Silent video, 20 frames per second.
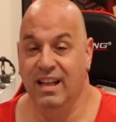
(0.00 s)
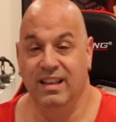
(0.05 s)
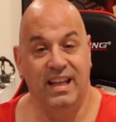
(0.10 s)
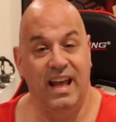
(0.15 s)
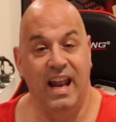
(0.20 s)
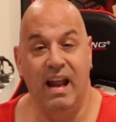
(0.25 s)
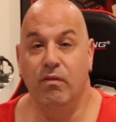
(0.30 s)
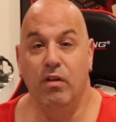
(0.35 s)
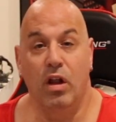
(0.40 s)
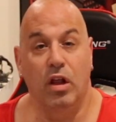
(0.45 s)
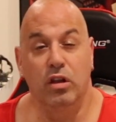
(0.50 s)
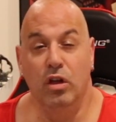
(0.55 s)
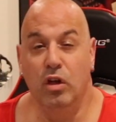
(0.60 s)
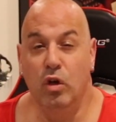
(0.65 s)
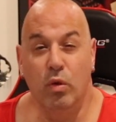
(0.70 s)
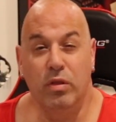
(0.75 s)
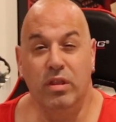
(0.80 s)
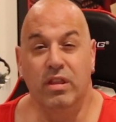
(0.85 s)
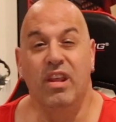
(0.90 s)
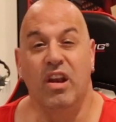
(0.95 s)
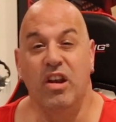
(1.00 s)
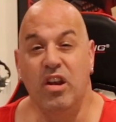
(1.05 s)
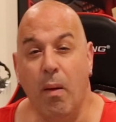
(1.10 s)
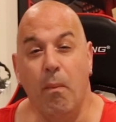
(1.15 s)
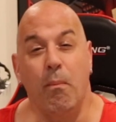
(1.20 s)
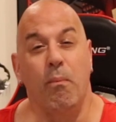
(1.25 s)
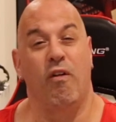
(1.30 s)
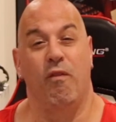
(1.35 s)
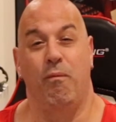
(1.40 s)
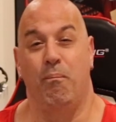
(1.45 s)
that have nothing to do with the
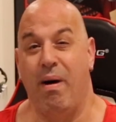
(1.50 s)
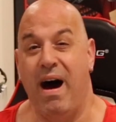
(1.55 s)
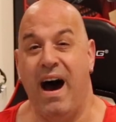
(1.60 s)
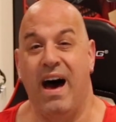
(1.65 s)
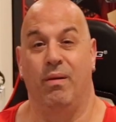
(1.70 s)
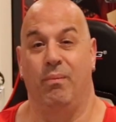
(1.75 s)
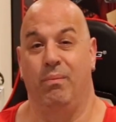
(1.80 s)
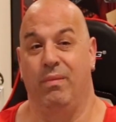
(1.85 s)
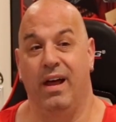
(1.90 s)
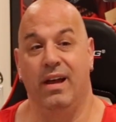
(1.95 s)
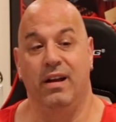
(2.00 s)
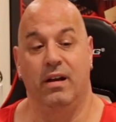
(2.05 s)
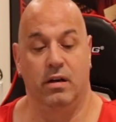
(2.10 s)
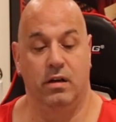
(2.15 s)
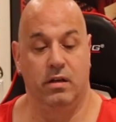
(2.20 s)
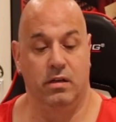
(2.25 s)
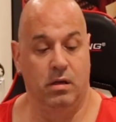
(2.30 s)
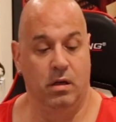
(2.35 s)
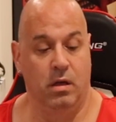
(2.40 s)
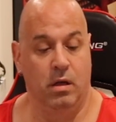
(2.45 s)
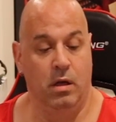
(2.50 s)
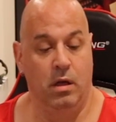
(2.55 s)
number of bottom layers.